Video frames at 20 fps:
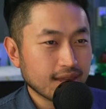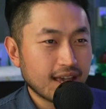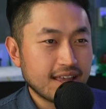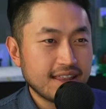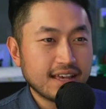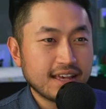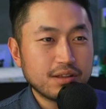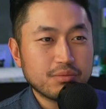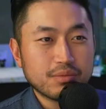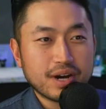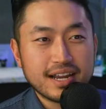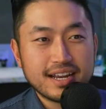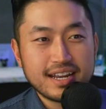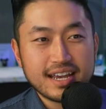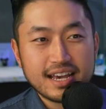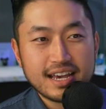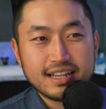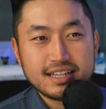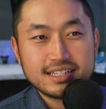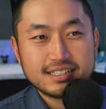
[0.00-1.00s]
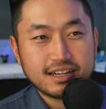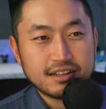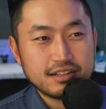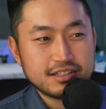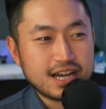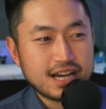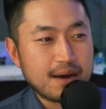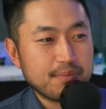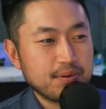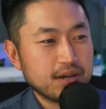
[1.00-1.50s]
And the other one, this other
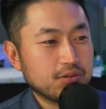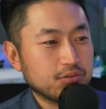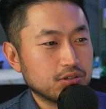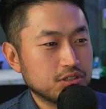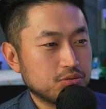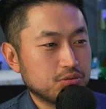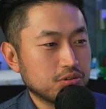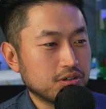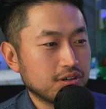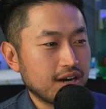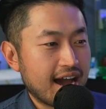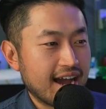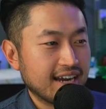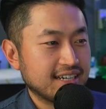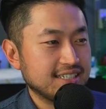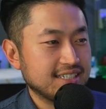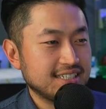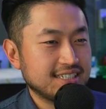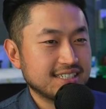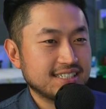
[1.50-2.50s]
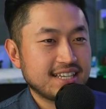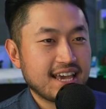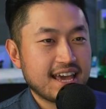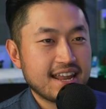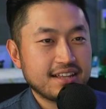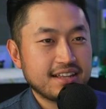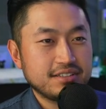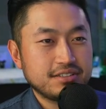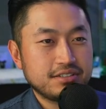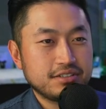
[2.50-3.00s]
topic, which we'll actually just
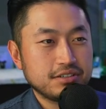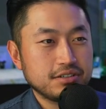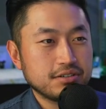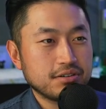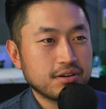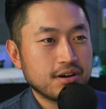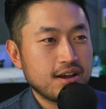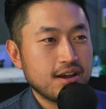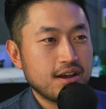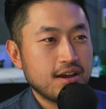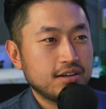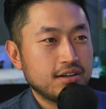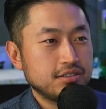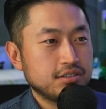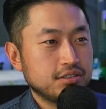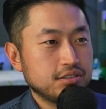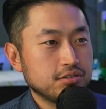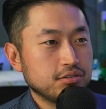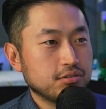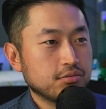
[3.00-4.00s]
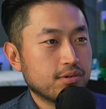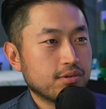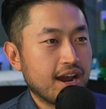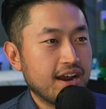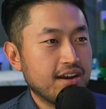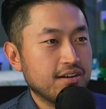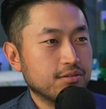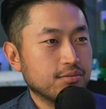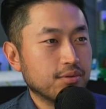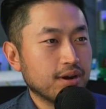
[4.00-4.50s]
get into
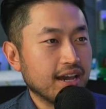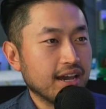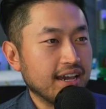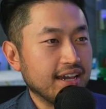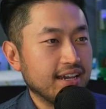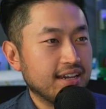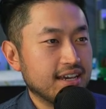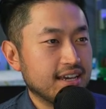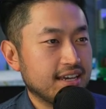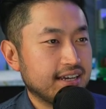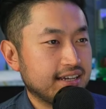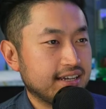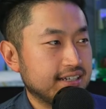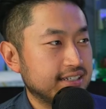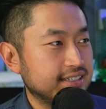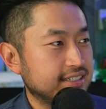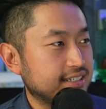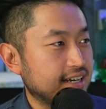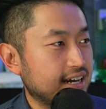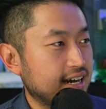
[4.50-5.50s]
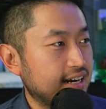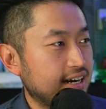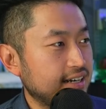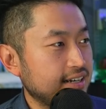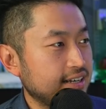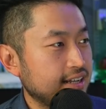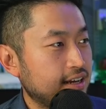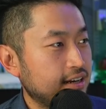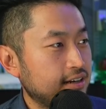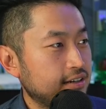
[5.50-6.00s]
right away, is
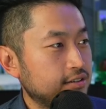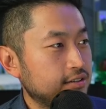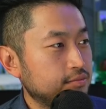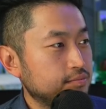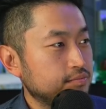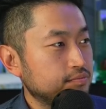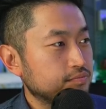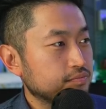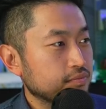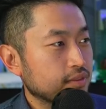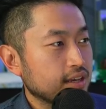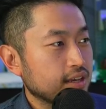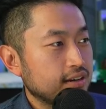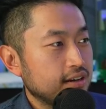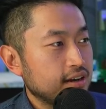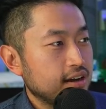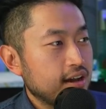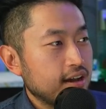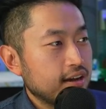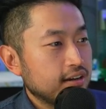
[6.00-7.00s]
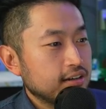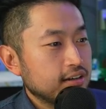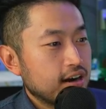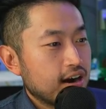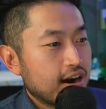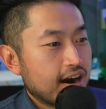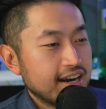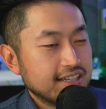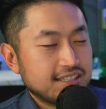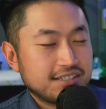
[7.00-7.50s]

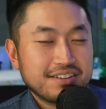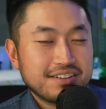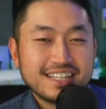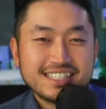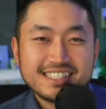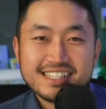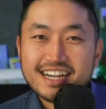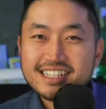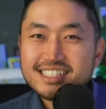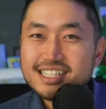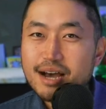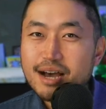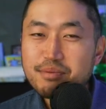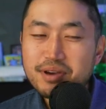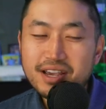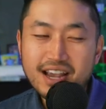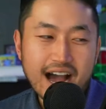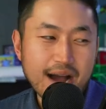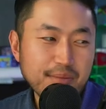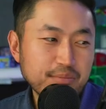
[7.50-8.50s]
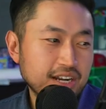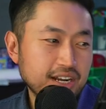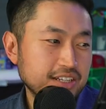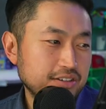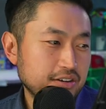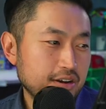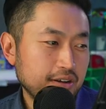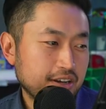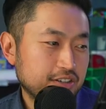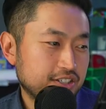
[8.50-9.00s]
all right, so in this next topic, I'm going to
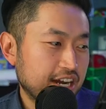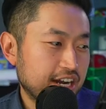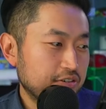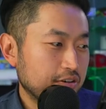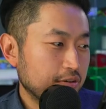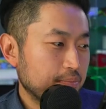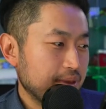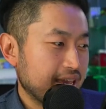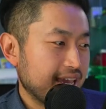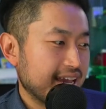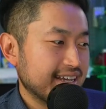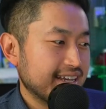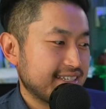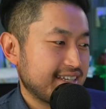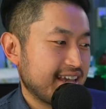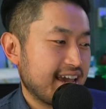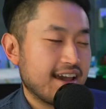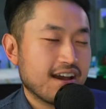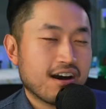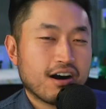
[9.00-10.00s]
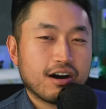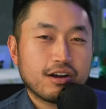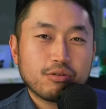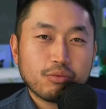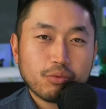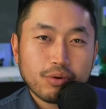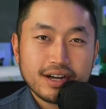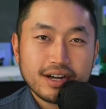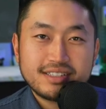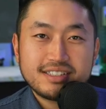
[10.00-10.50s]
do a general PSA
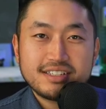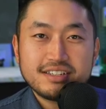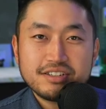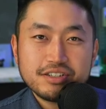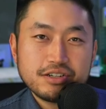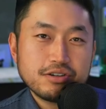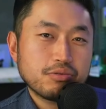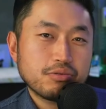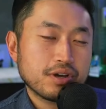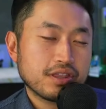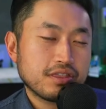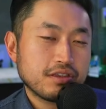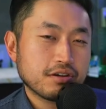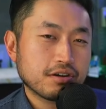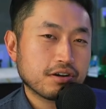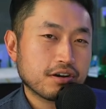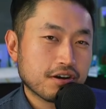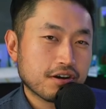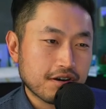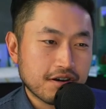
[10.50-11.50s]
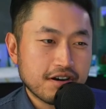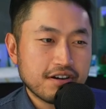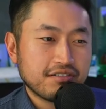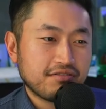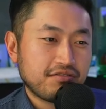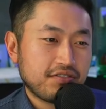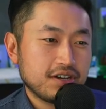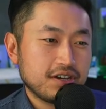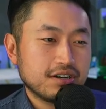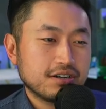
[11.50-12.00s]
on what to do with your current
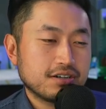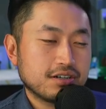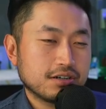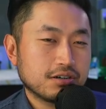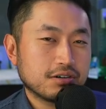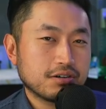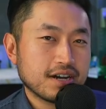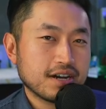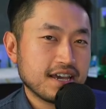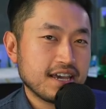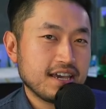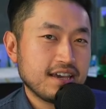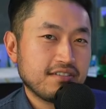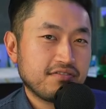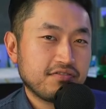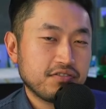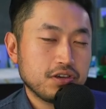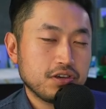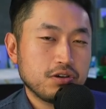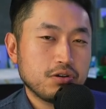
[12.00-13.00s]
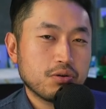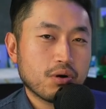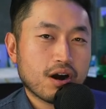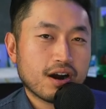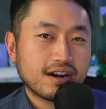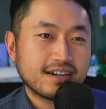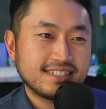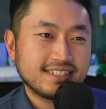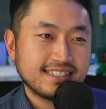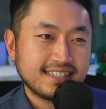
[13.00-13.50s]
vehicle if you
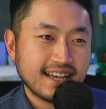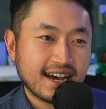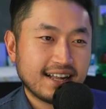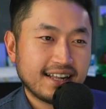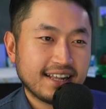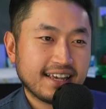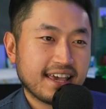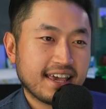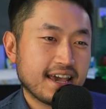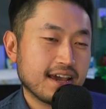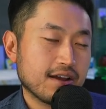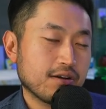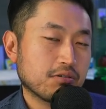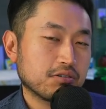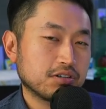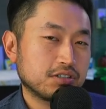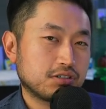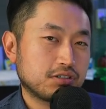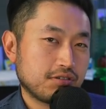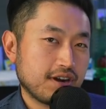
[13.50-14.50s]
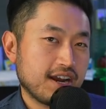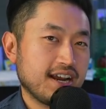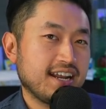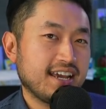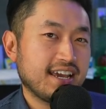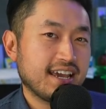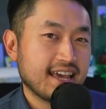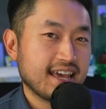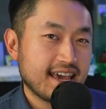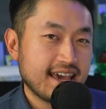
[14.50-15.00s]
are selling it or
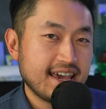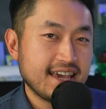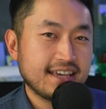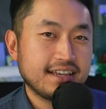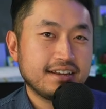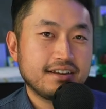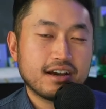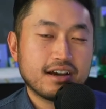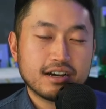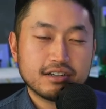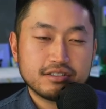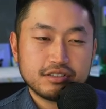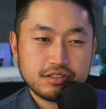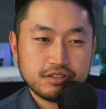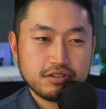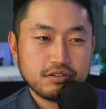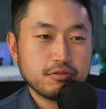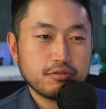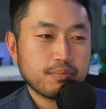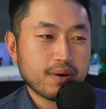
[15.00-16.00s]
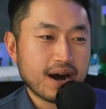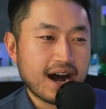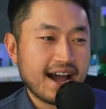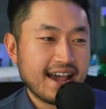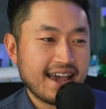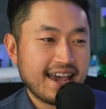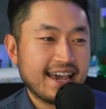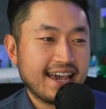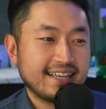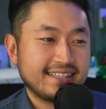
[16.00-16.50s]
trading it in to
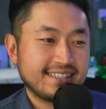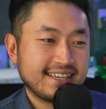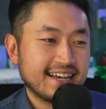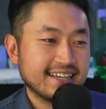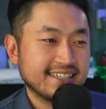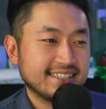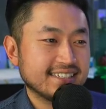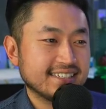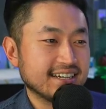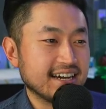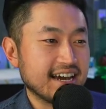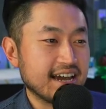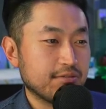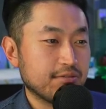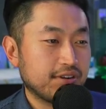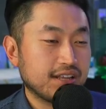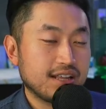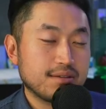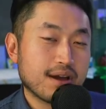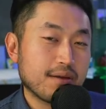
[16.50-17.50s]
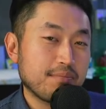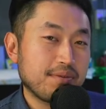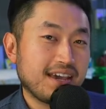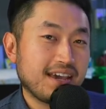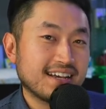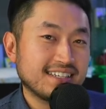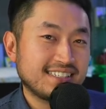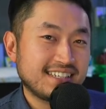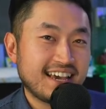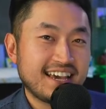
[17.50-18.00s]
buy a Tesla. And really my
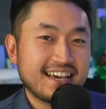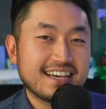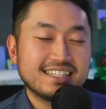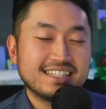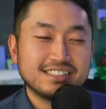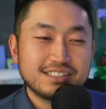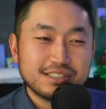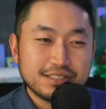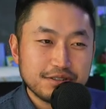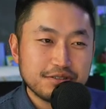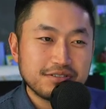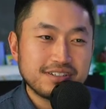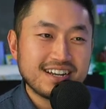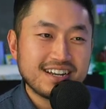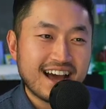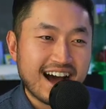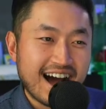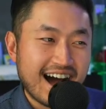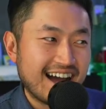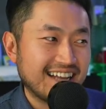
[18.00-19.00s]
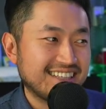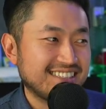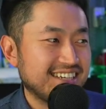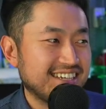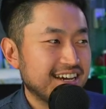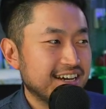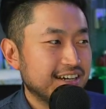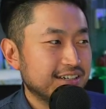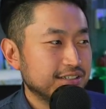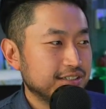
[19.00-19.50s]
PSA is do not
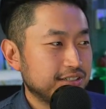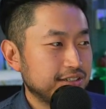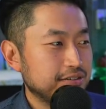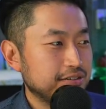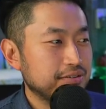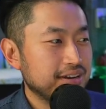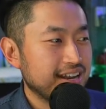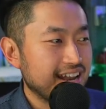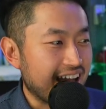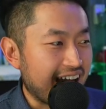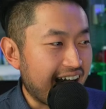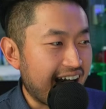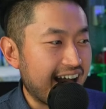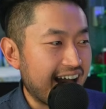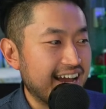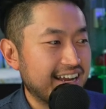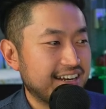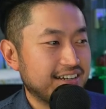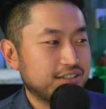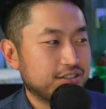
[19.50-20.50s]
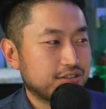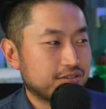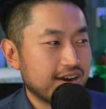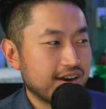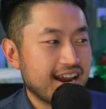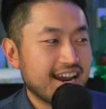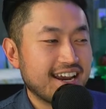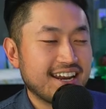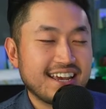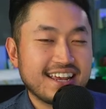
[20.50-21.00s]

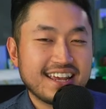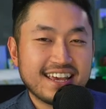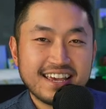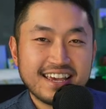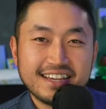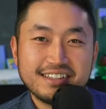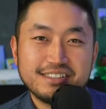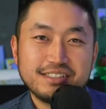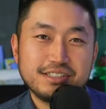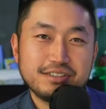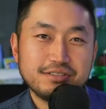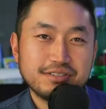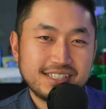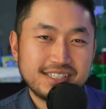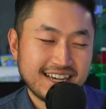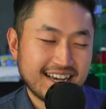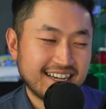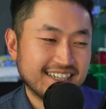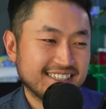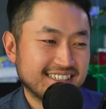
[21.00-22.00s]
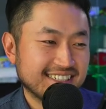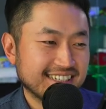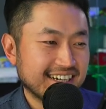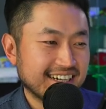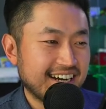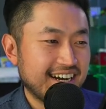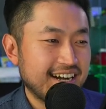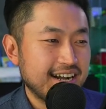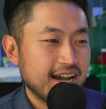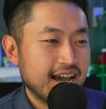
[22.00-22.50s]
trade it into
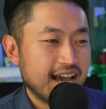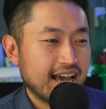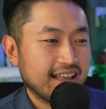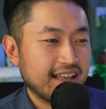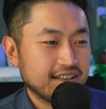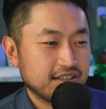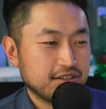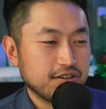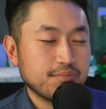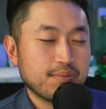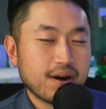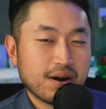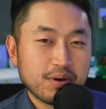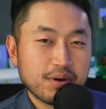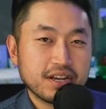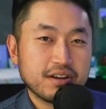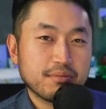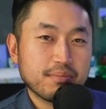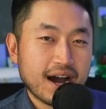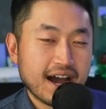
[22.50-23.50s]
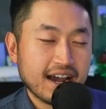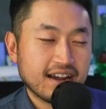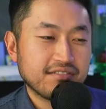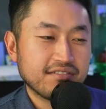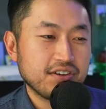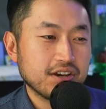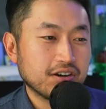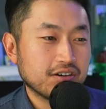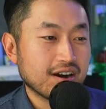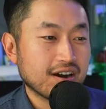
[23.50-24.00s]
Tesla and when you're buying a
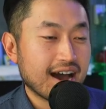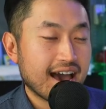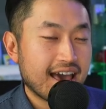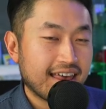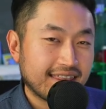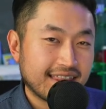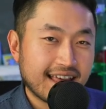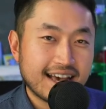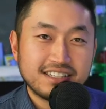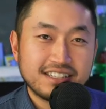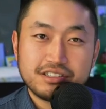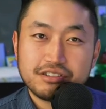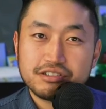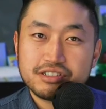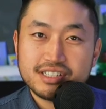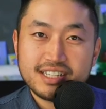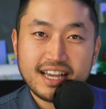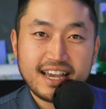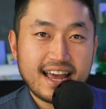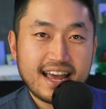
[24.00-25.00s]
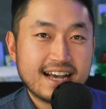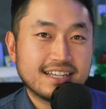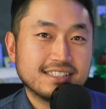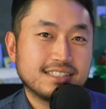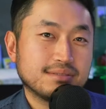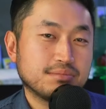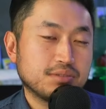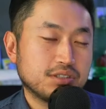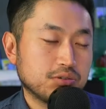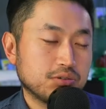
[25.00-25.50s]
vehicle, unless your state has
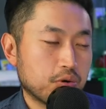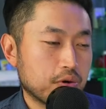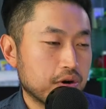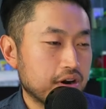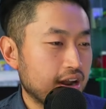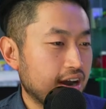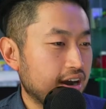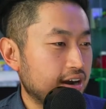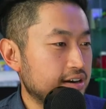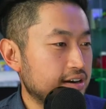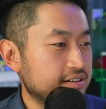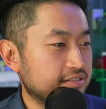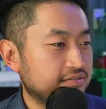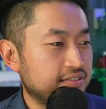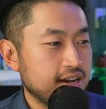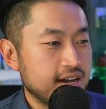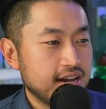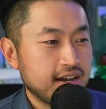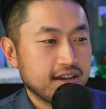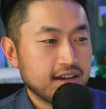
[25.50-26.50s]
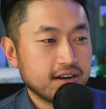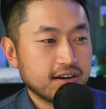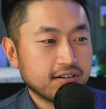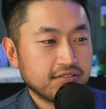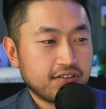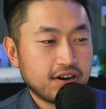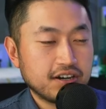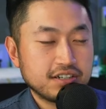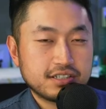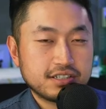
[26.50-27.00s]
some sort of, you know,
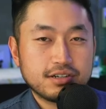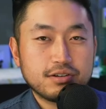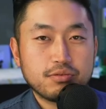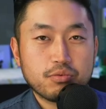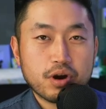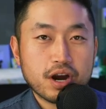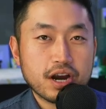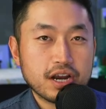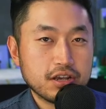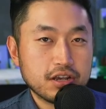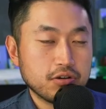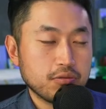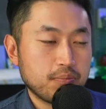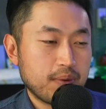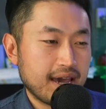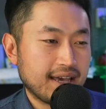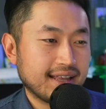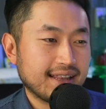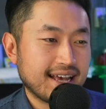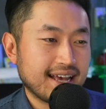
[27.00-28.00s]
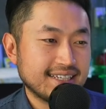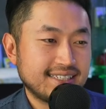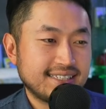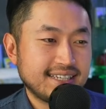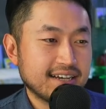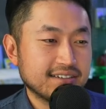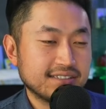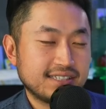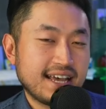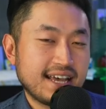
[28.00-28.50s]
function where you pay less
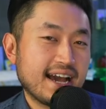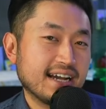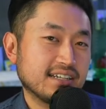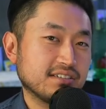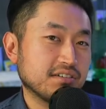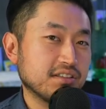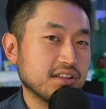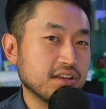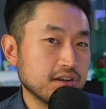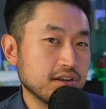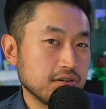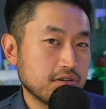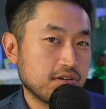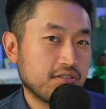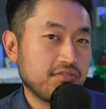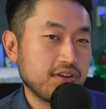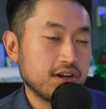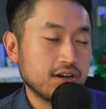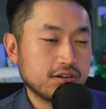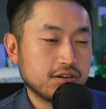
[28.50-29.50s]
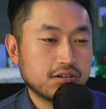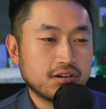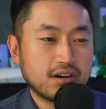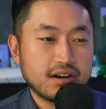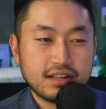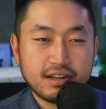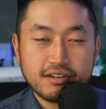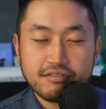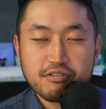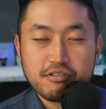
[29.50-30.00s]
sales tax on the newer vehicle.
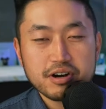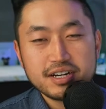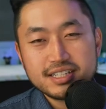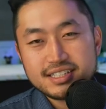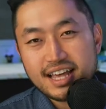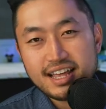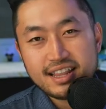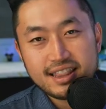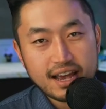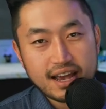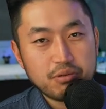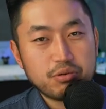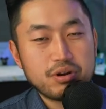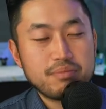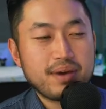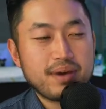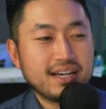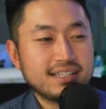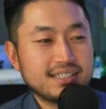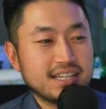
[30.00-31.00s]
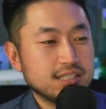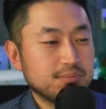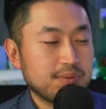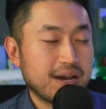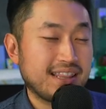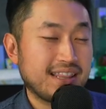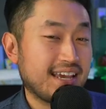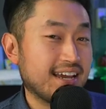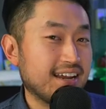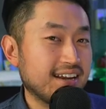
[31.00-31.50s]
And then of course, then it would make sense. But
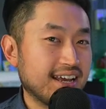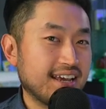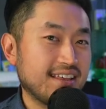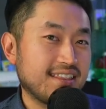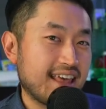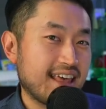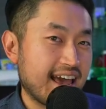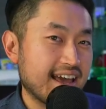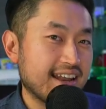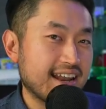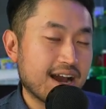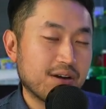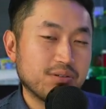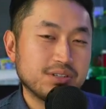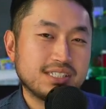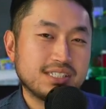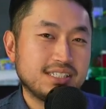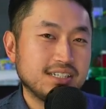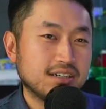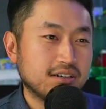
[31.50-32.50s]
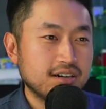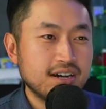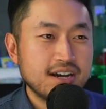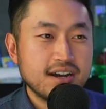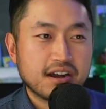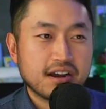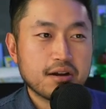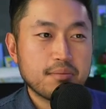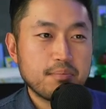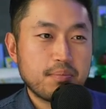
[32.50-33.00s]
at the end of the day, then I would still
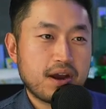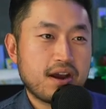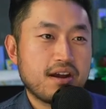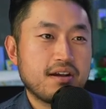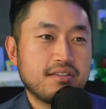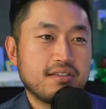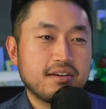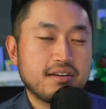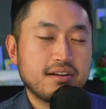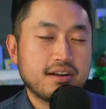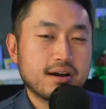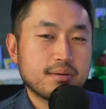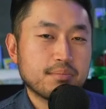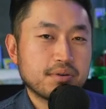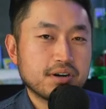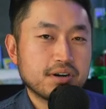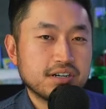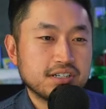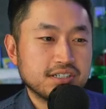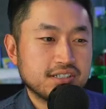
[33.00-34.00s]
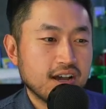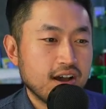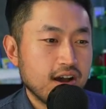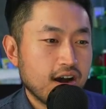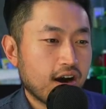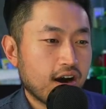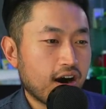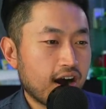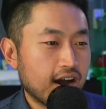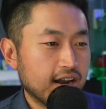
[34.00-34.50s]
compare the numbers
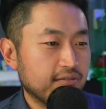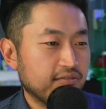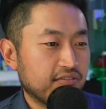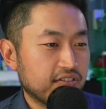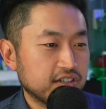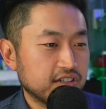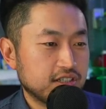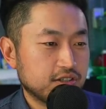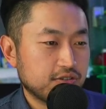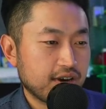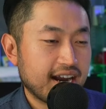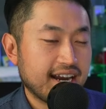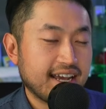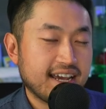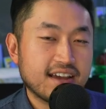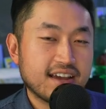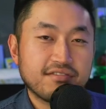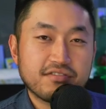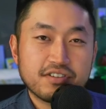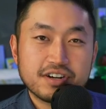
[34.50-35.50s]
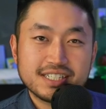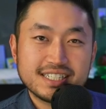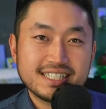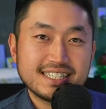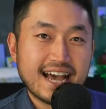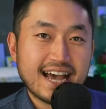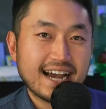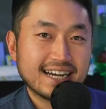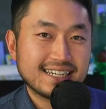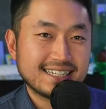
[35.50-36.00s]
on versus trading in versus
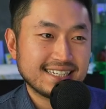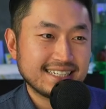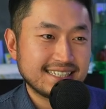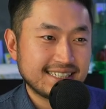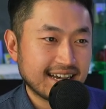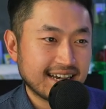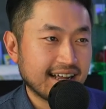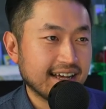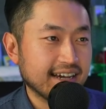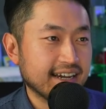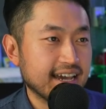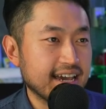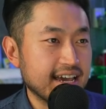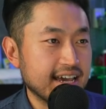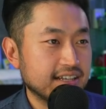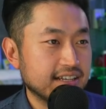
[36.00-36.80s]
actually selling it.